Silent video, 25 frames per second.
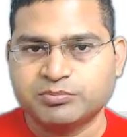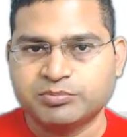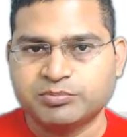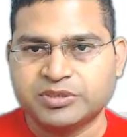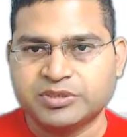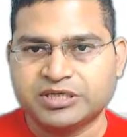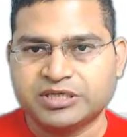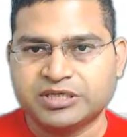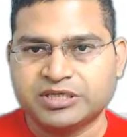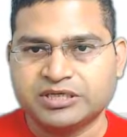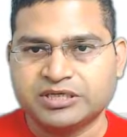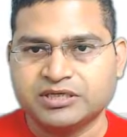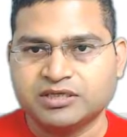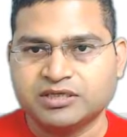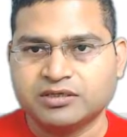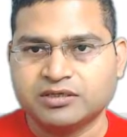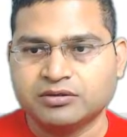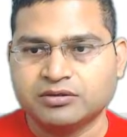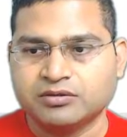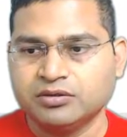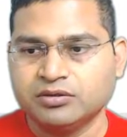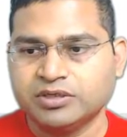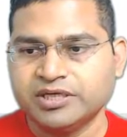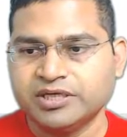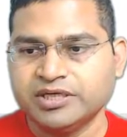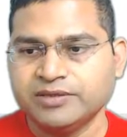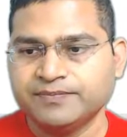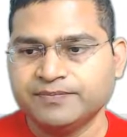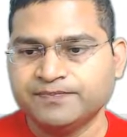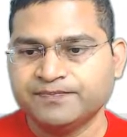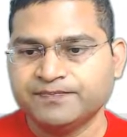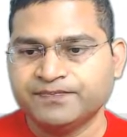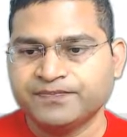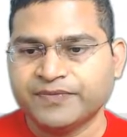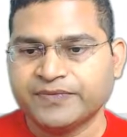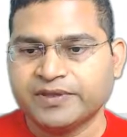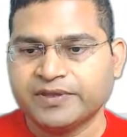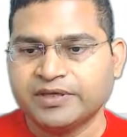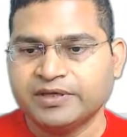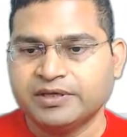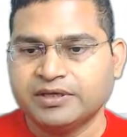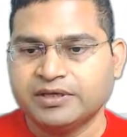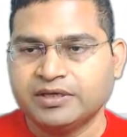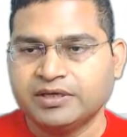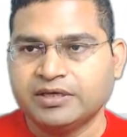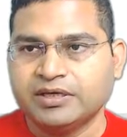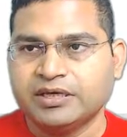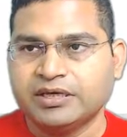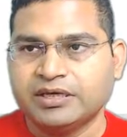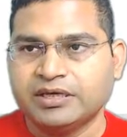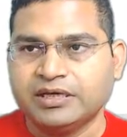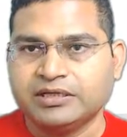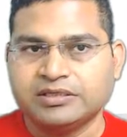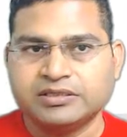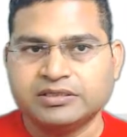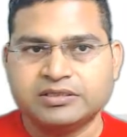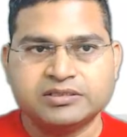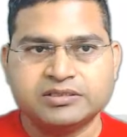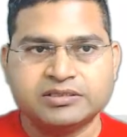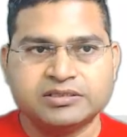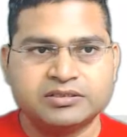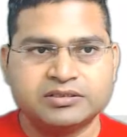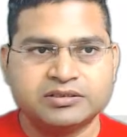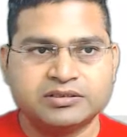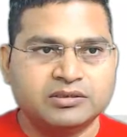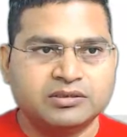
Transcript: click OK, and